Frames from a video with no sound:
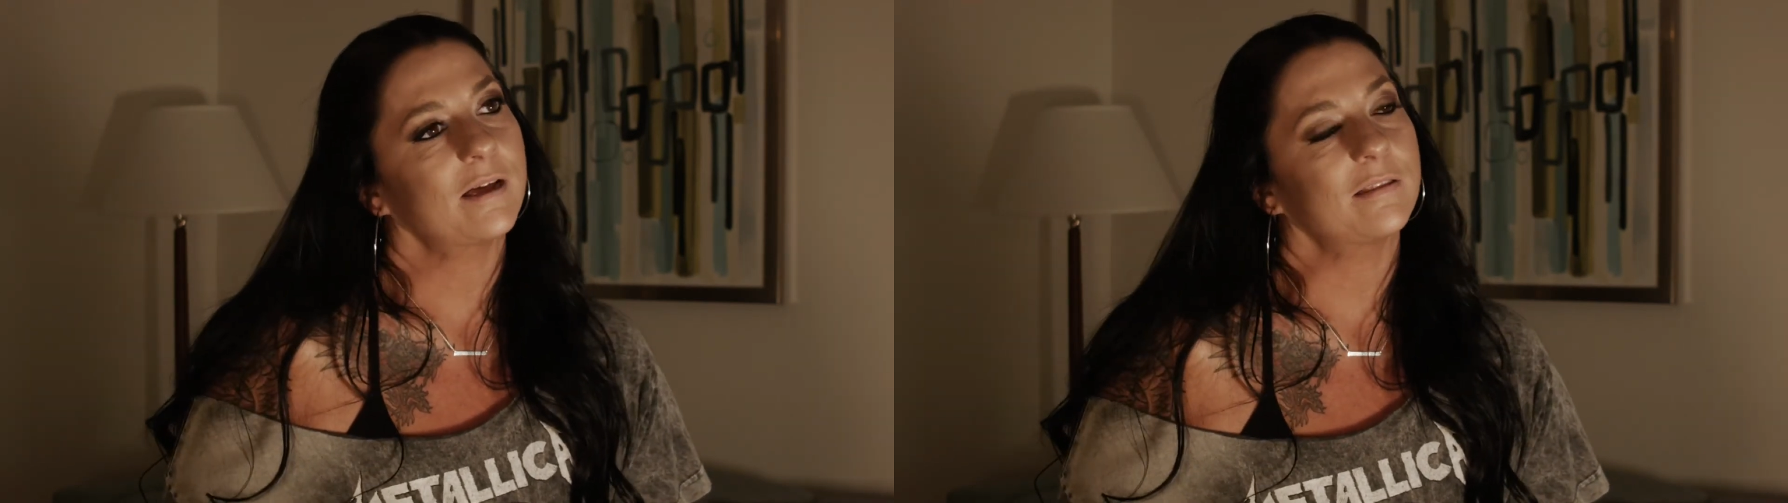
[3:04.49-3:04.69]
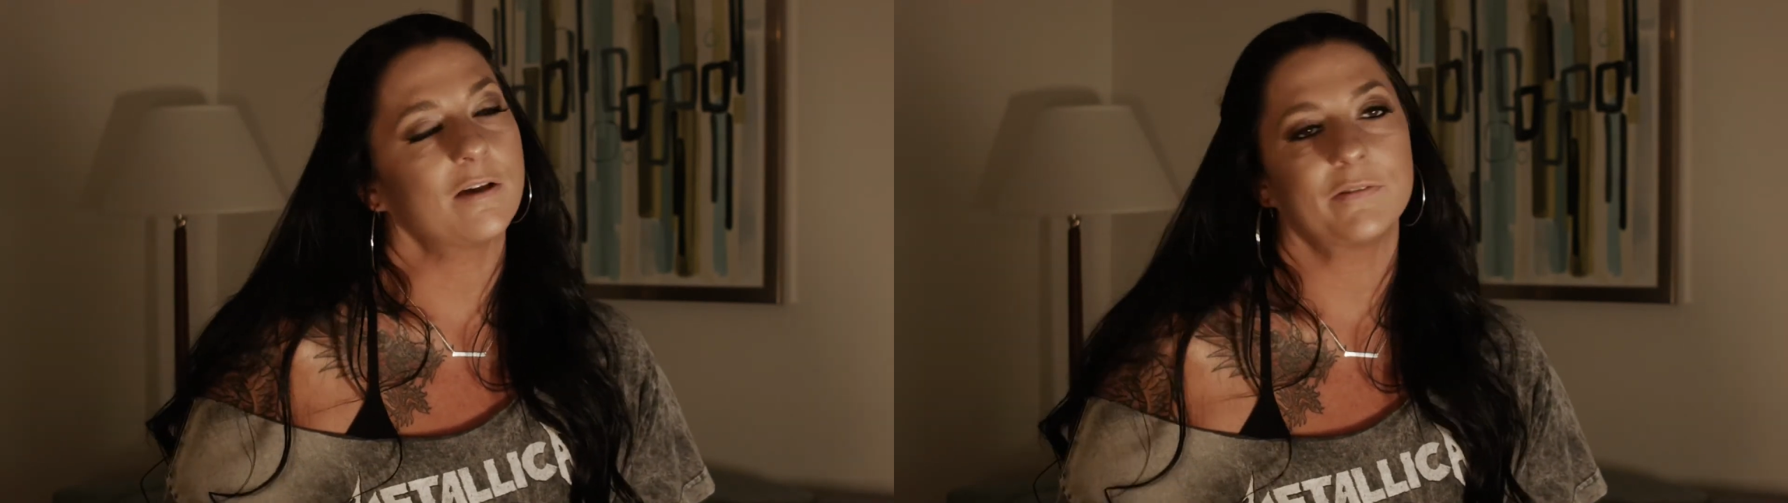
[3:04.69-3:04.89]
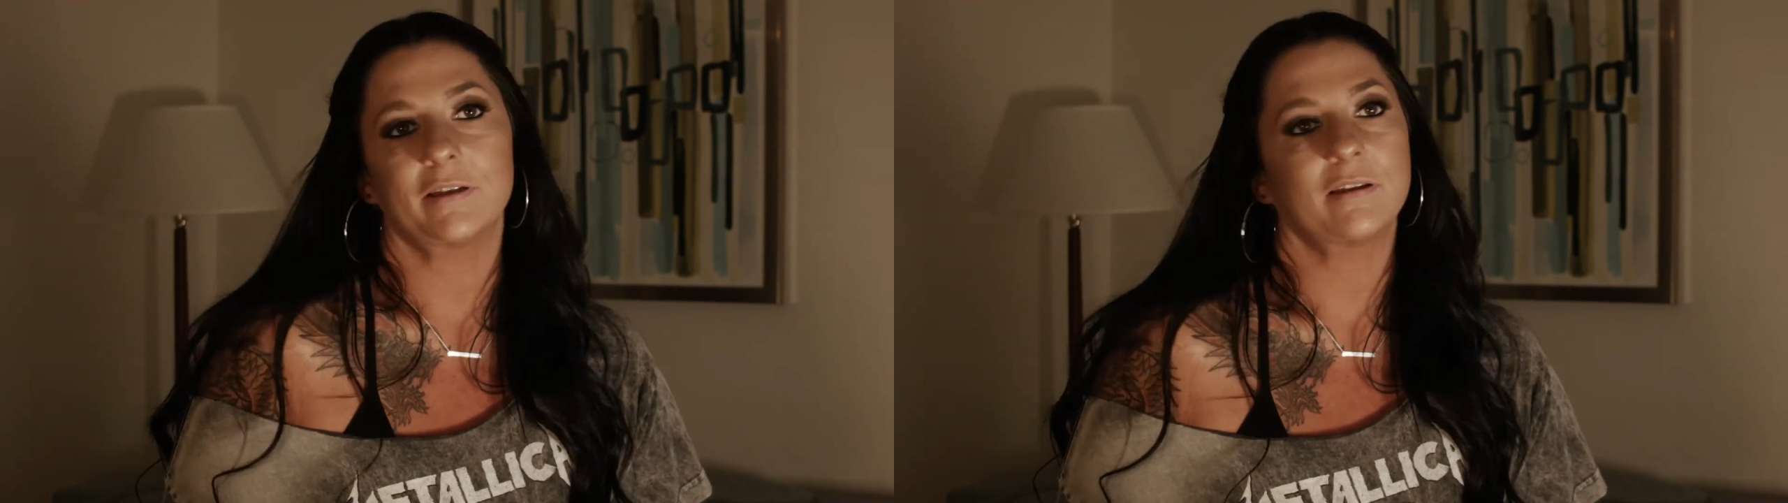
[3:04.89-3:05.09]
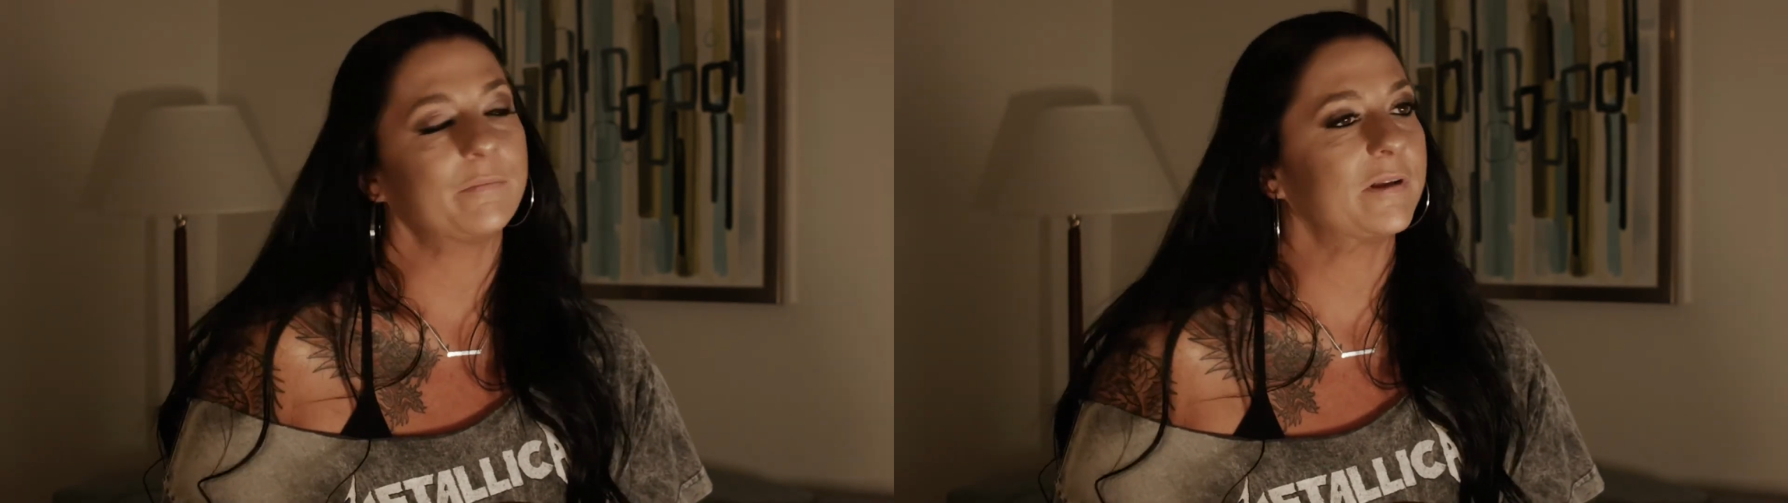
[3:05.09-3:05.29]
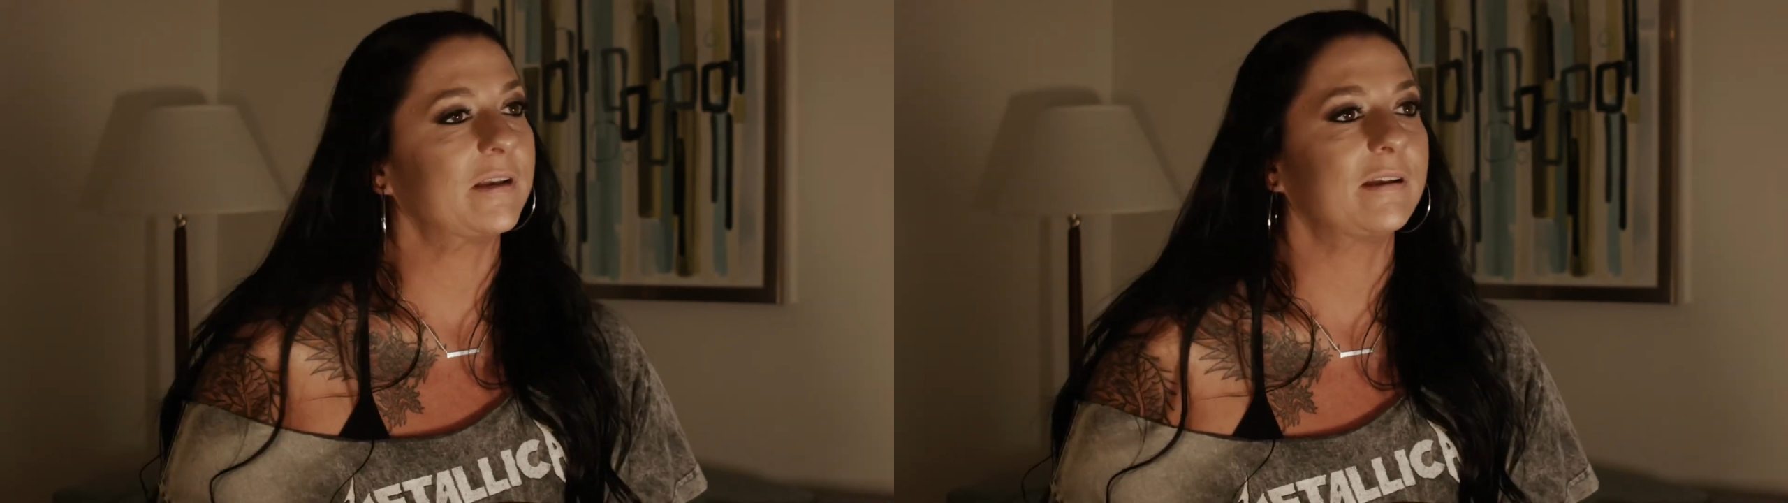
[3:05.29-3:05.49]
I love it.
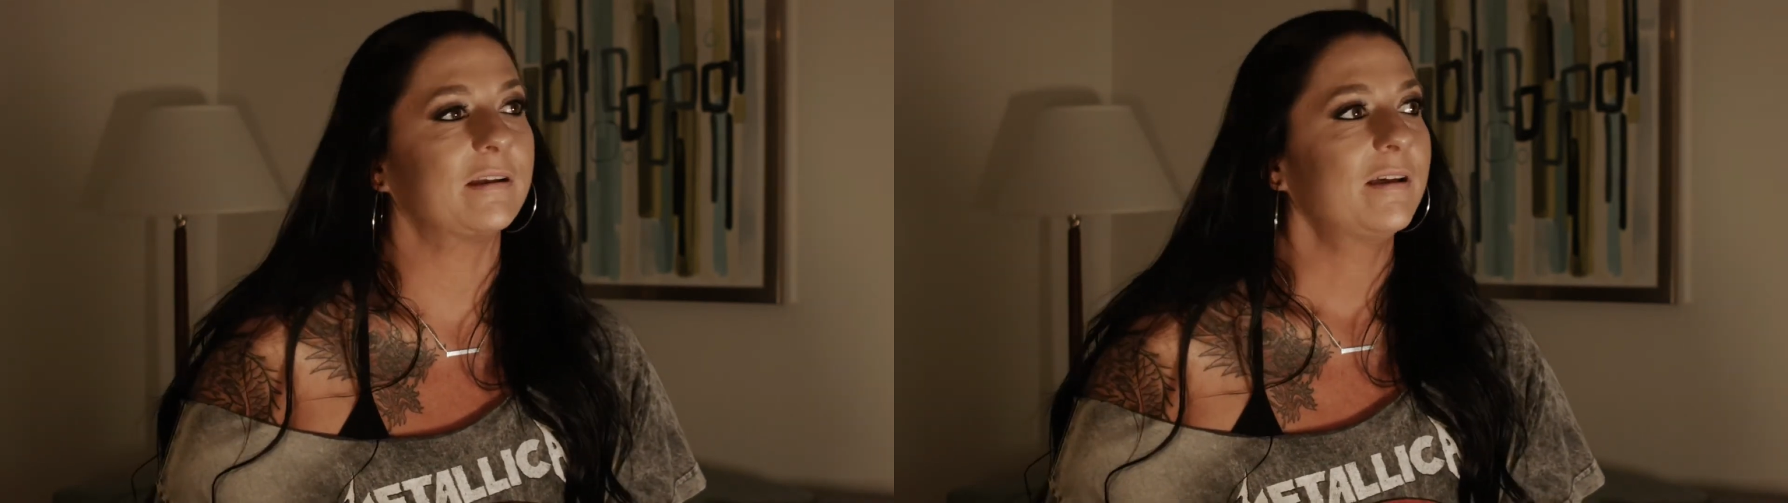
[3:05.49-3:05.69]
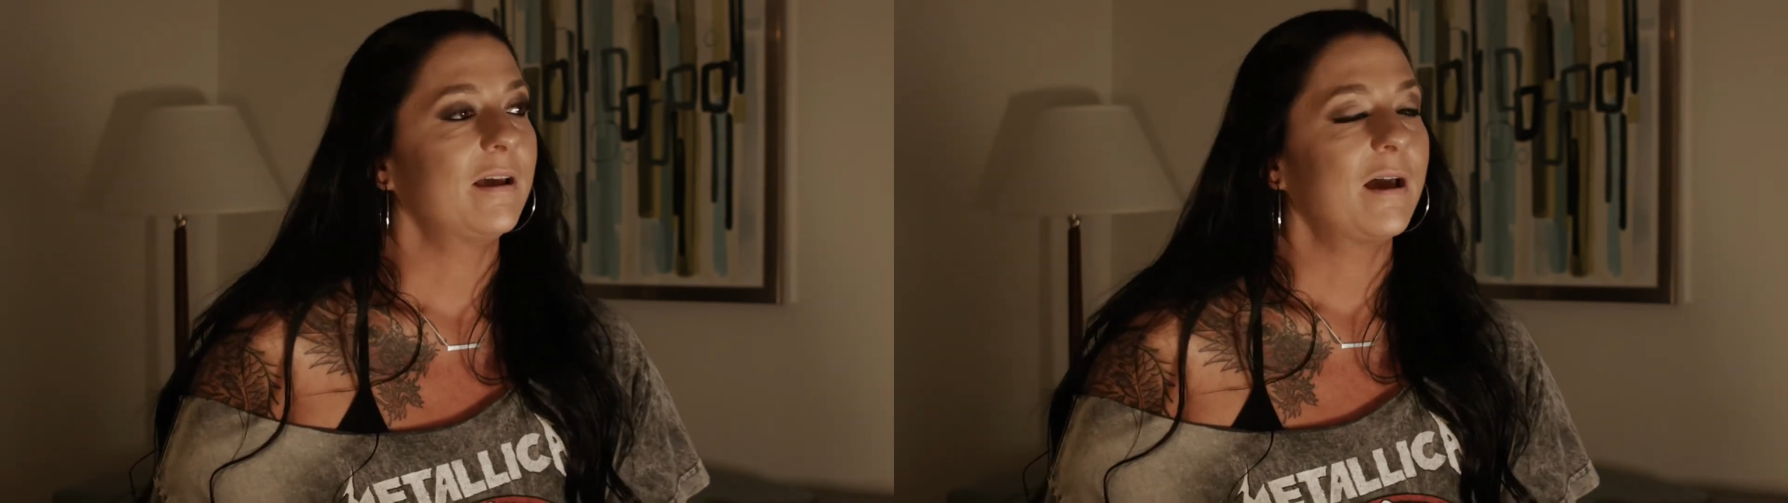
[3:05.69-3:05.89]
I mean, and